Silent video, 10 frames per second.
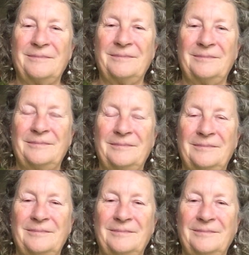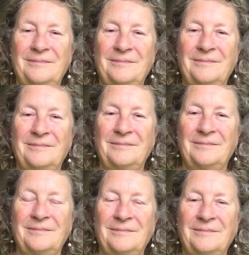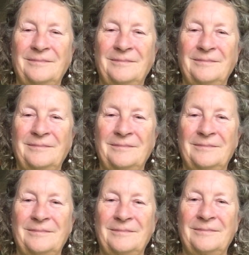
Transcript: Nothing is said.